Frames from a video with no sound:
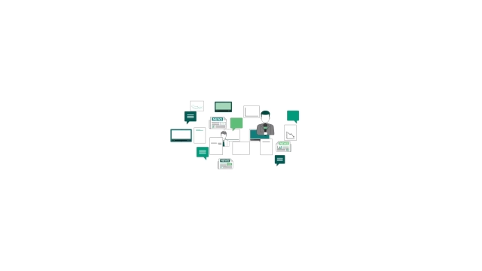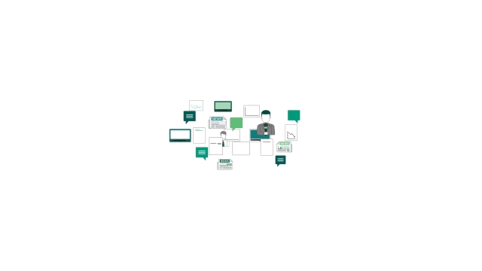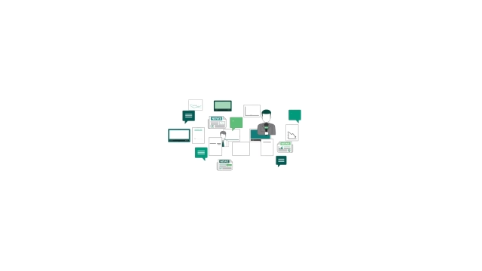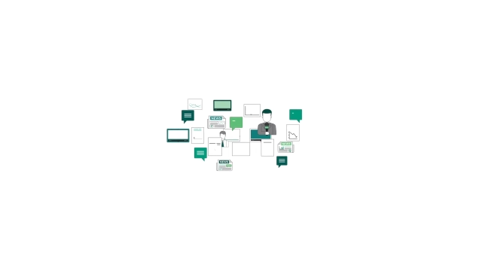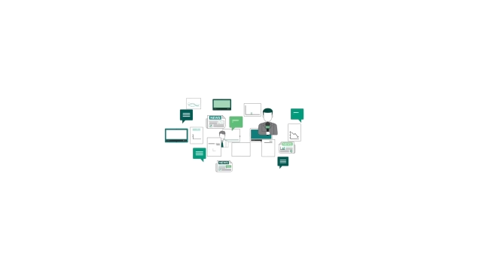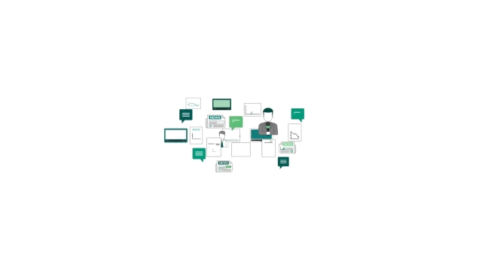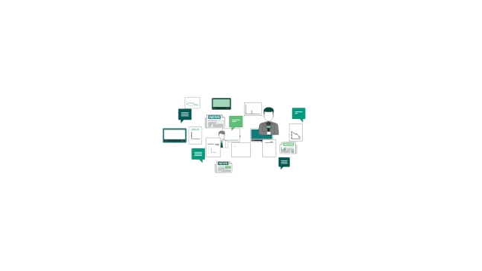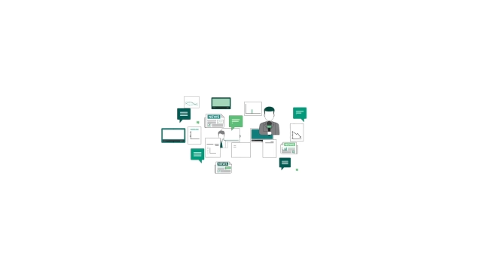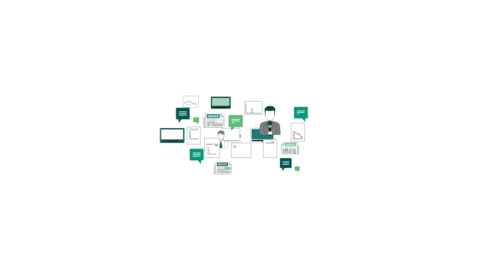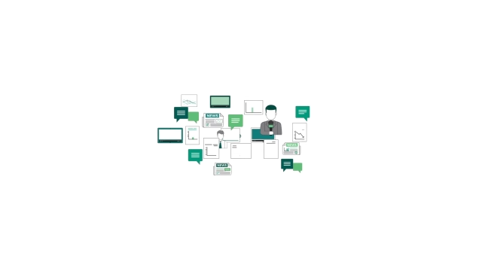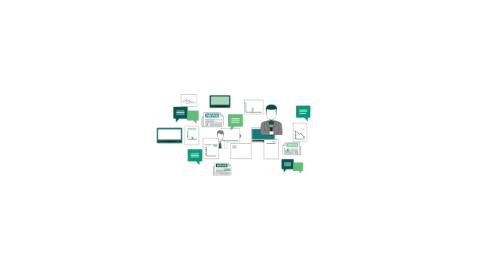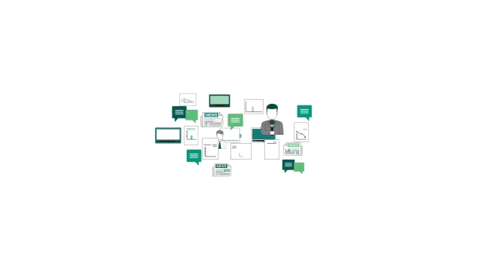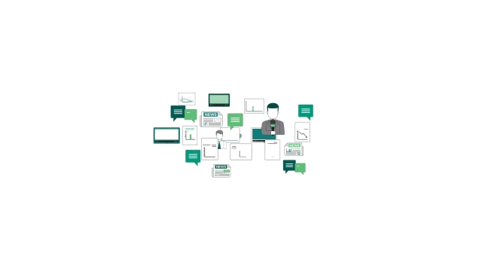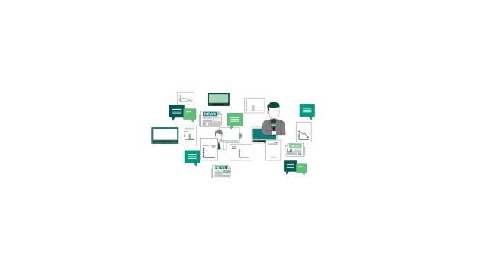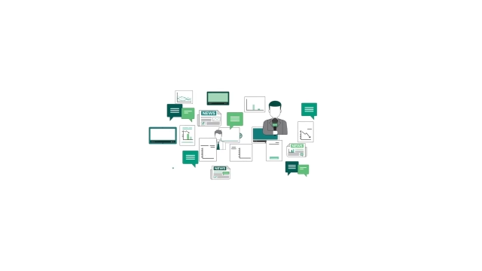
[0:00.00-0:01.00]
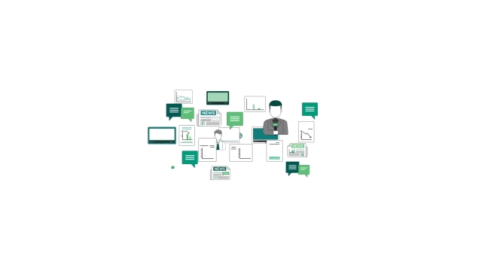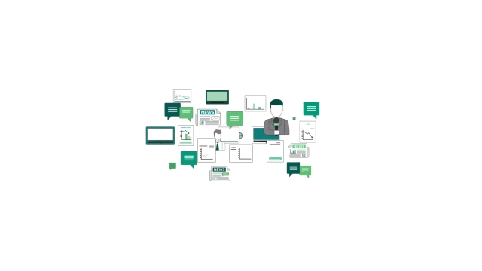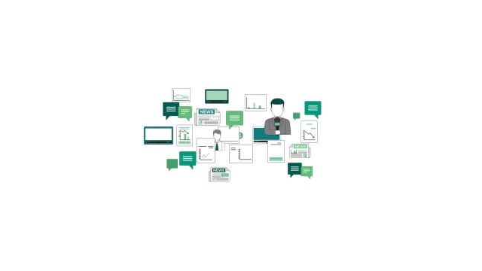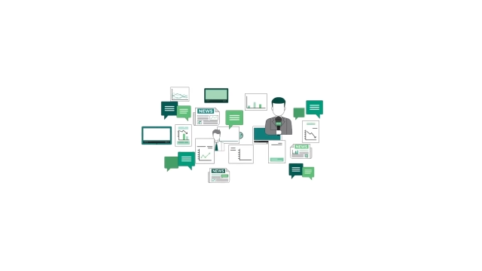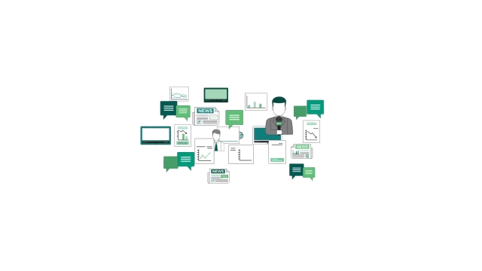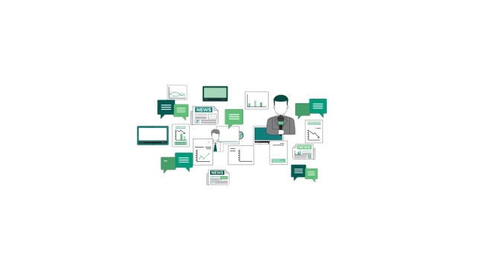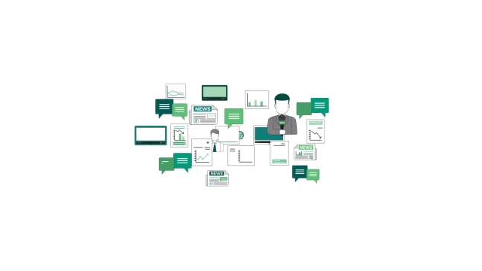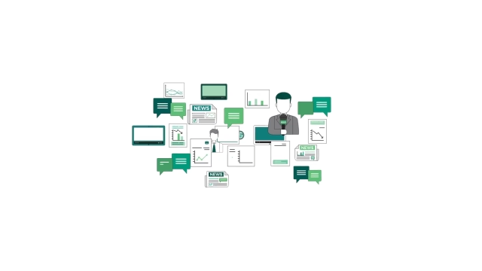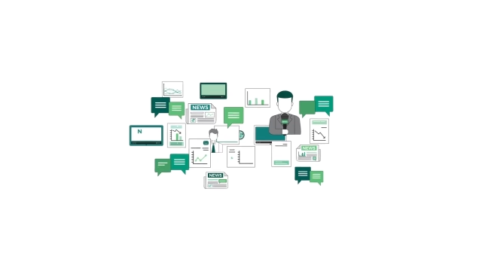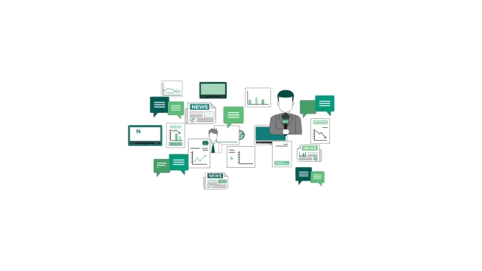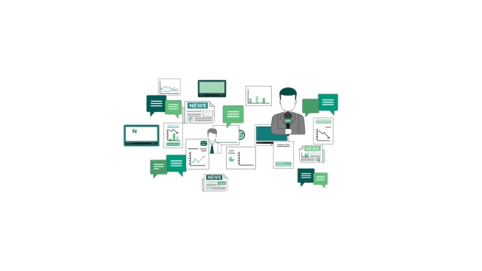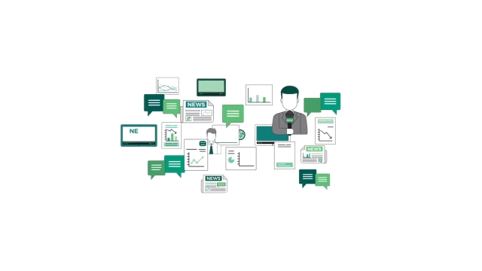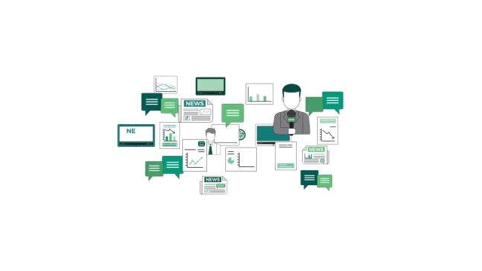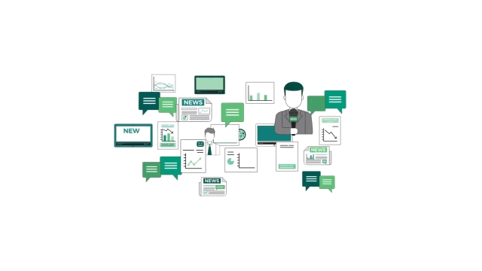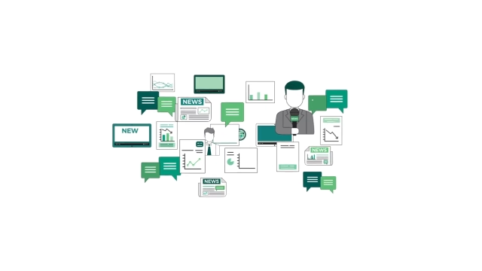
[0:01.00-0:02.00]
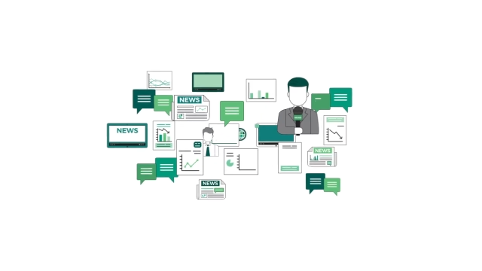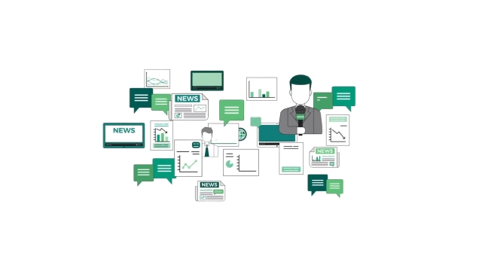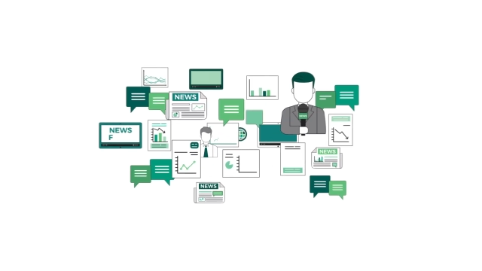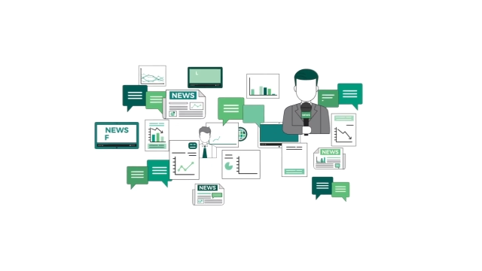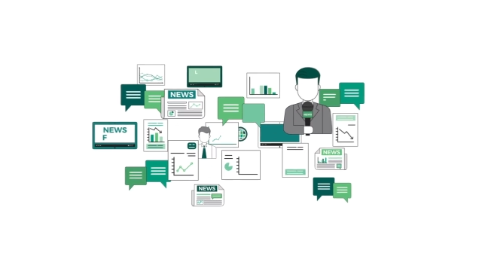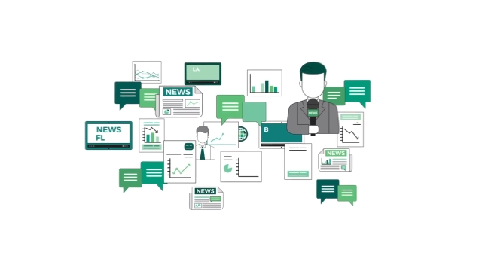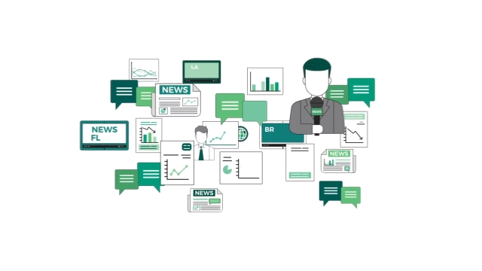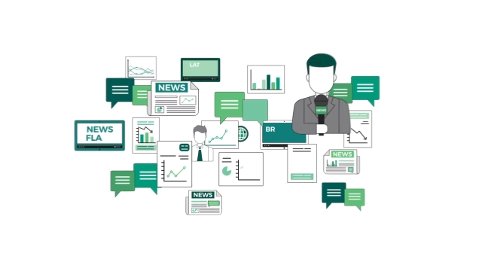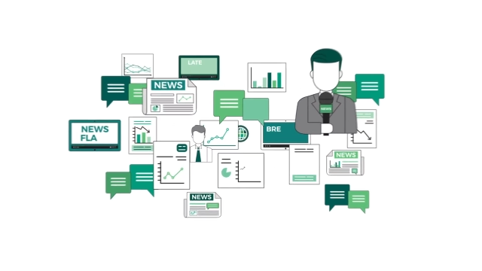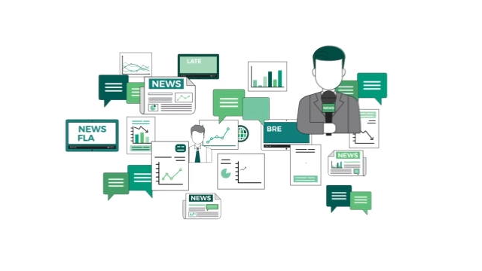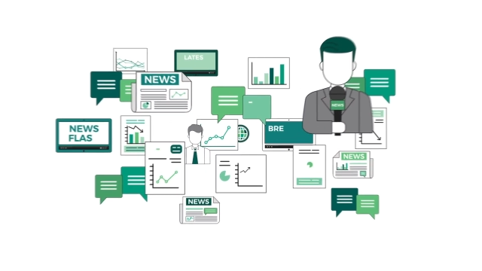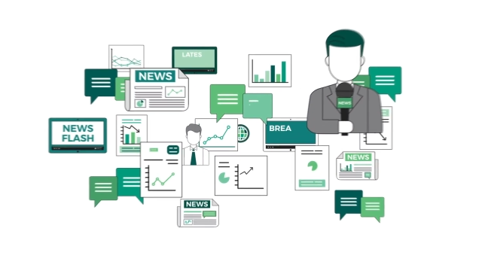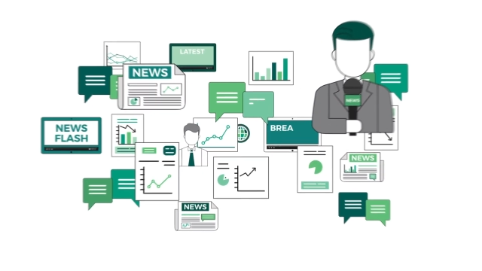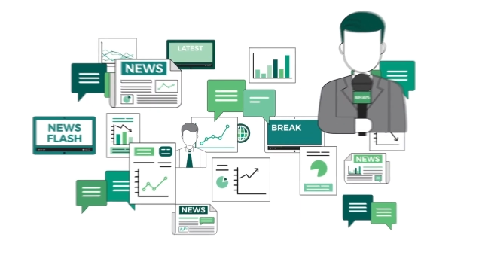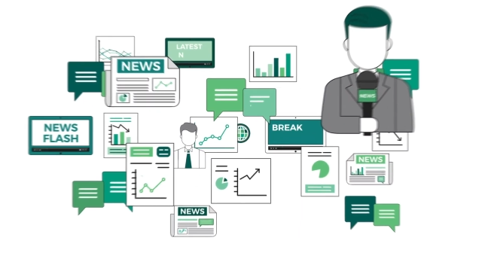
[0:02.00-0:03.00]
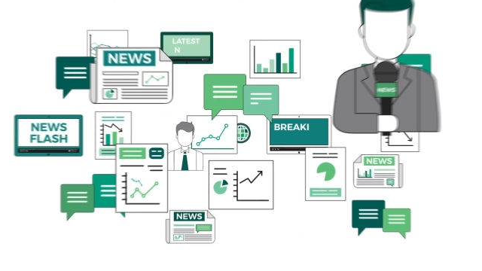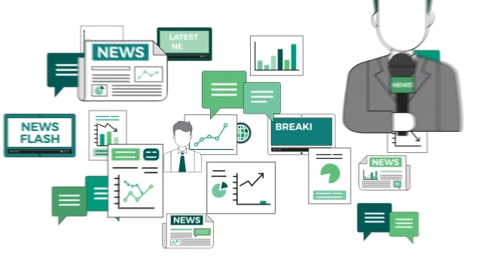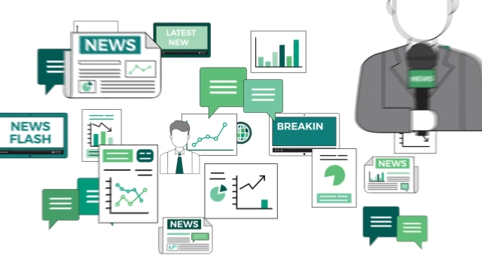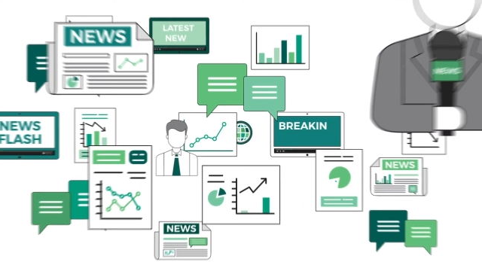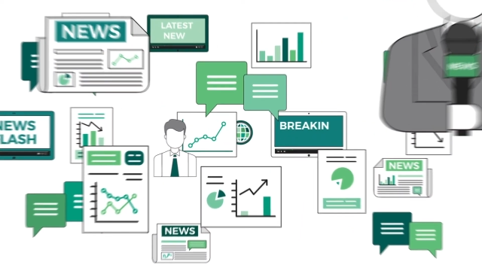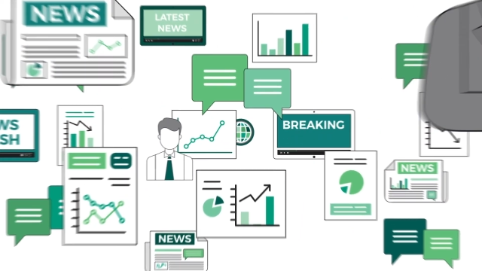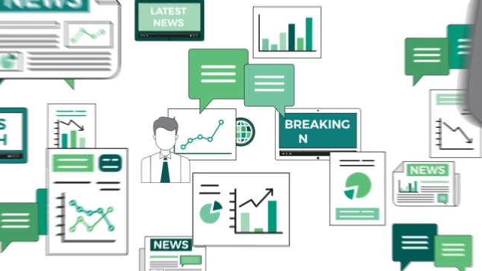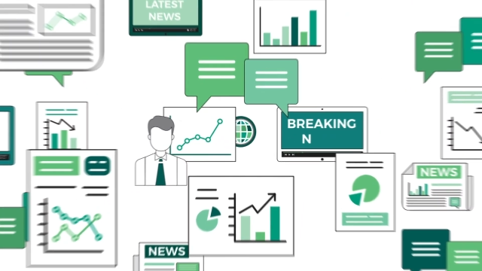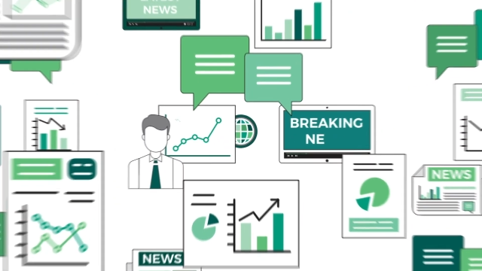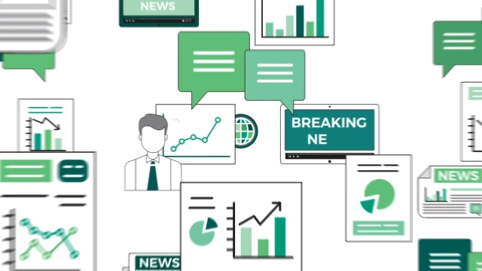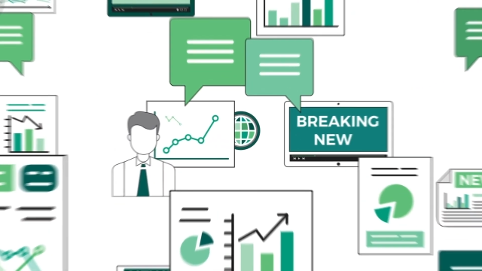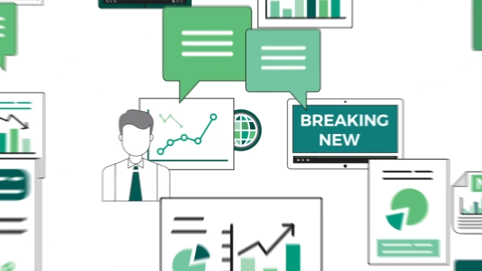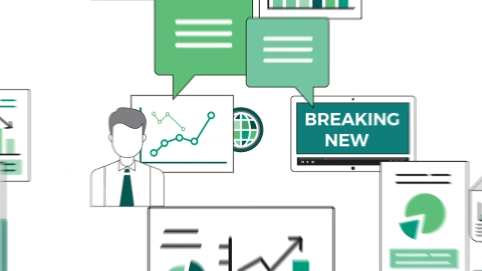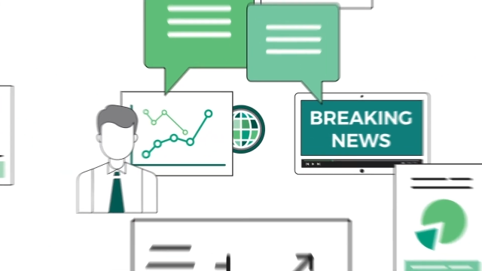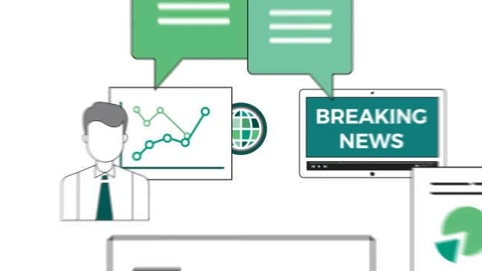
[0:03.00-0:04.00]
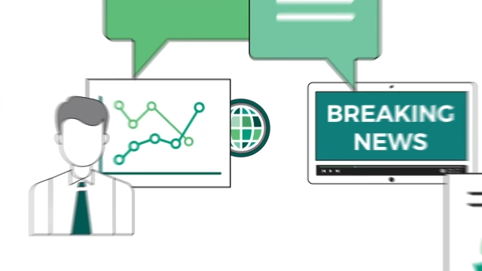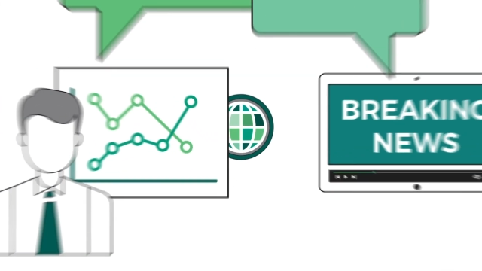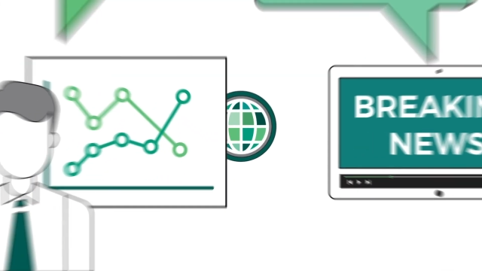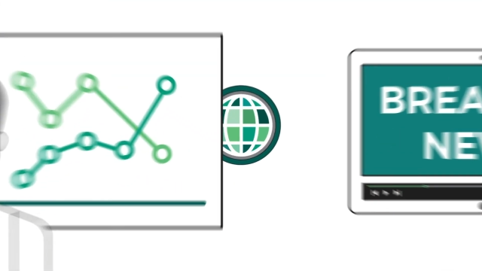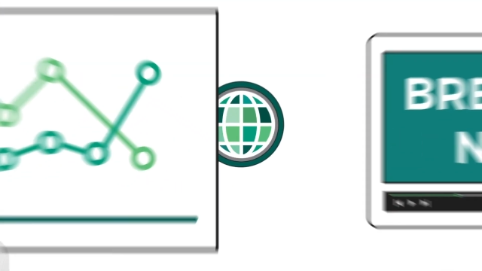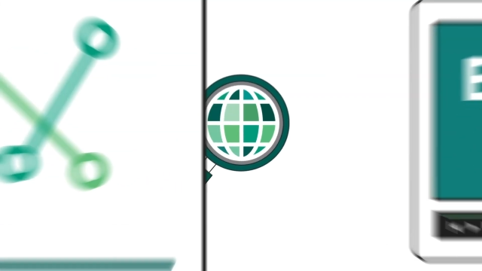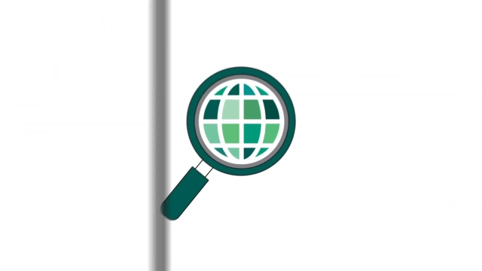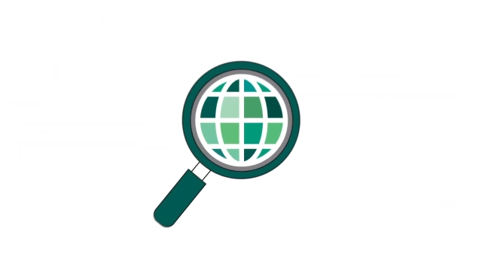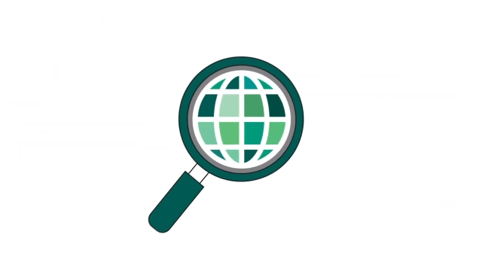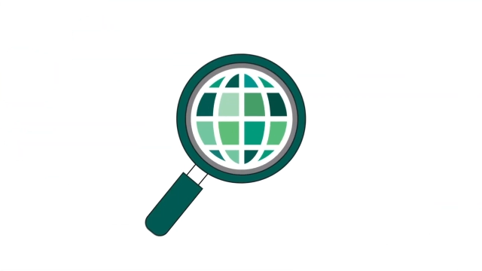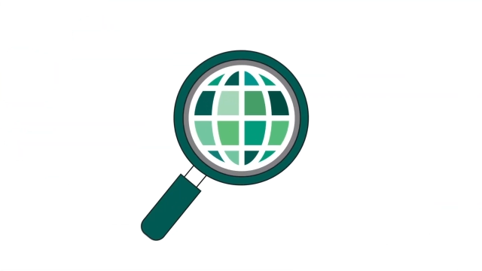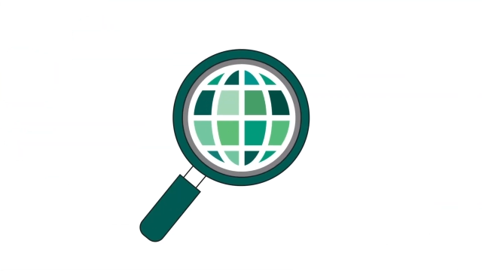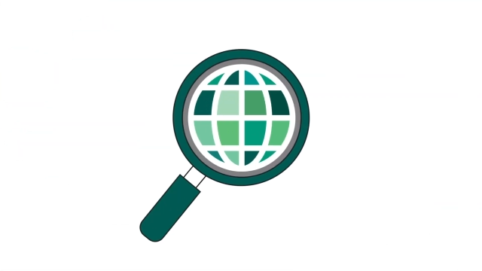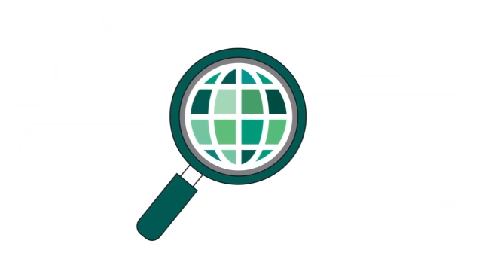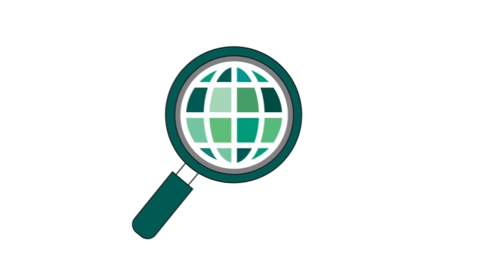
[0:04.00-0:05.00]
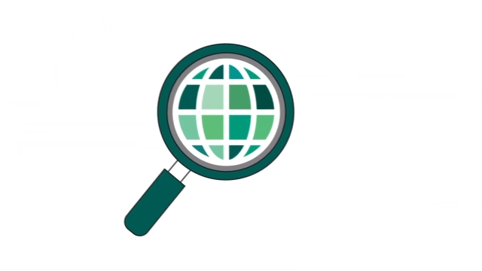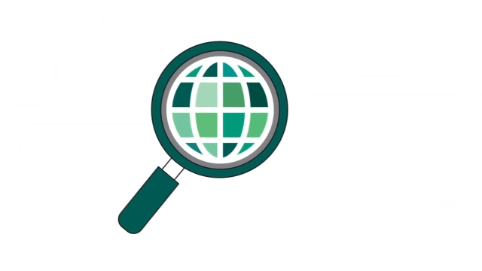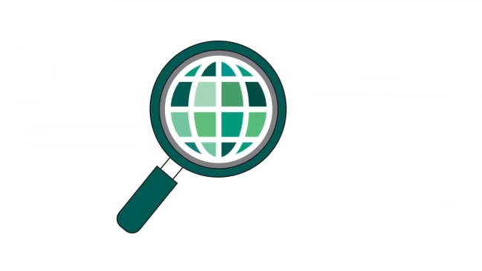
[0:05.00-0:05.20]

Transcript: Nobody's mouth can be seen.